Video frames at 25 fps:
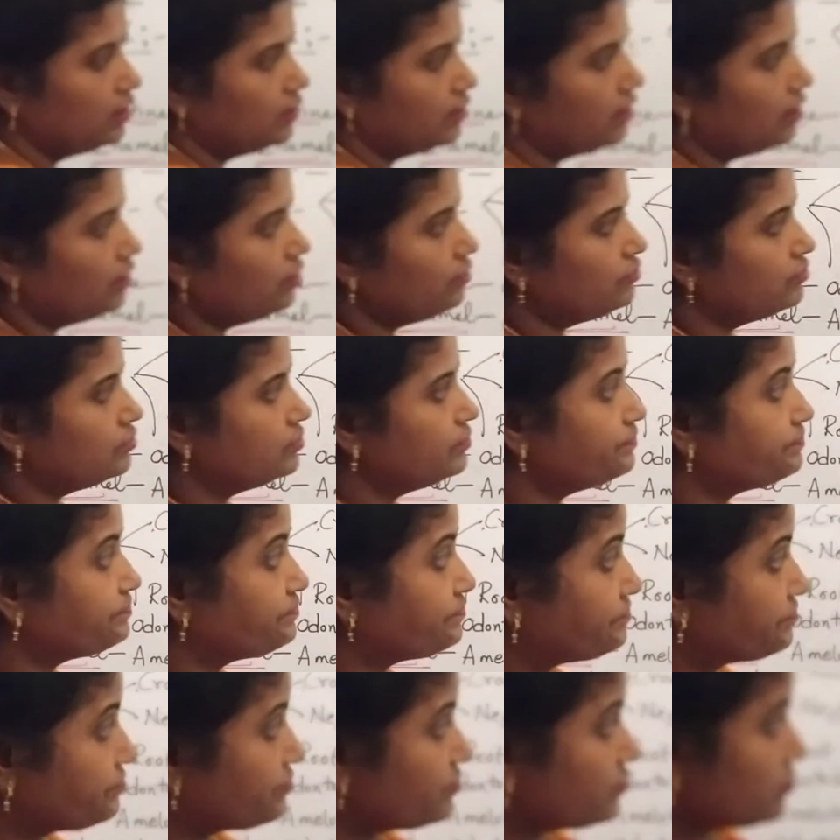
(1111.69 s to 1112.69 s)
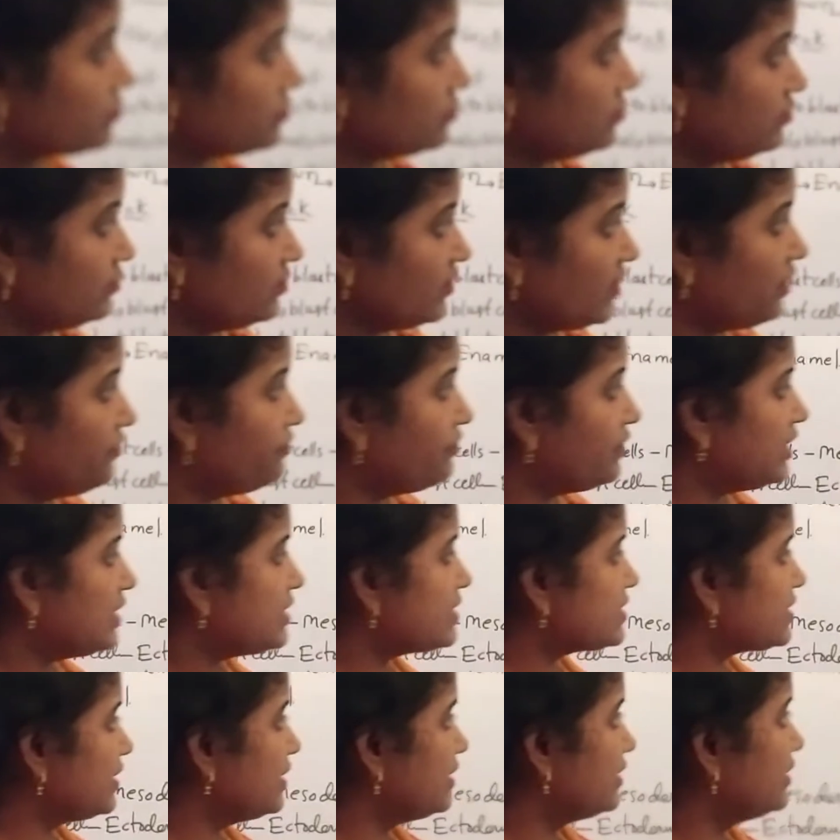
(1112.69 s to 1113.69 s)
Now
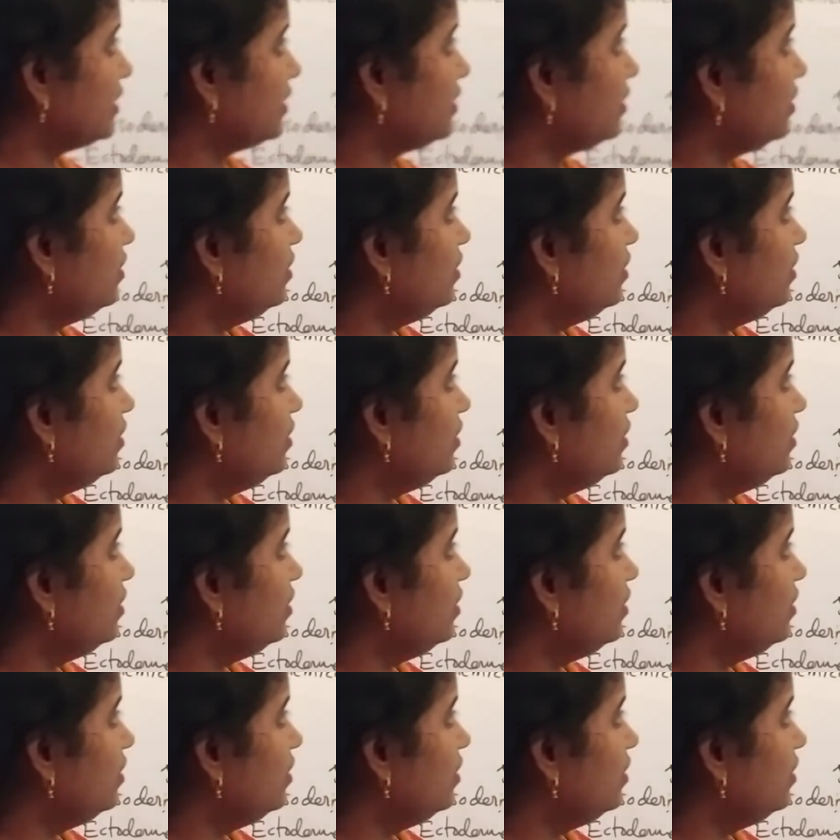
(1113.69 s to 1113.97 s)
we'll see